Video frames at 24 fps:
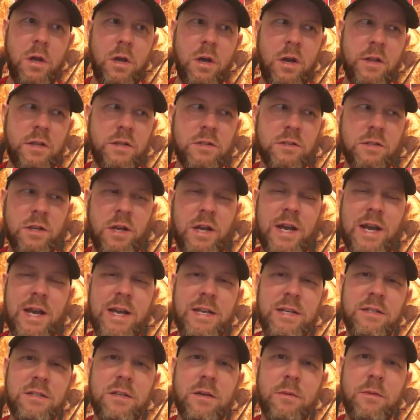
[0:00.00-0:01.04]
I think it's like
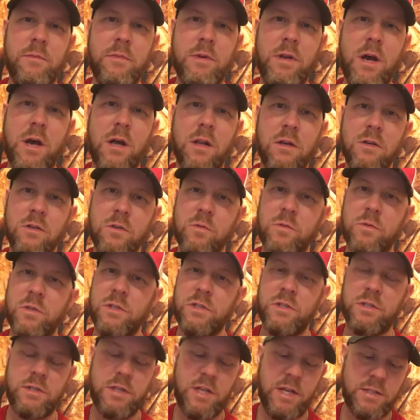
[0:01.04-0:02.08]
80 something dollars,
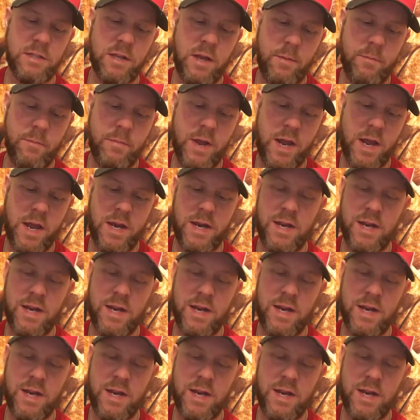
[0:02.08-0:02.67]
which that's not bad.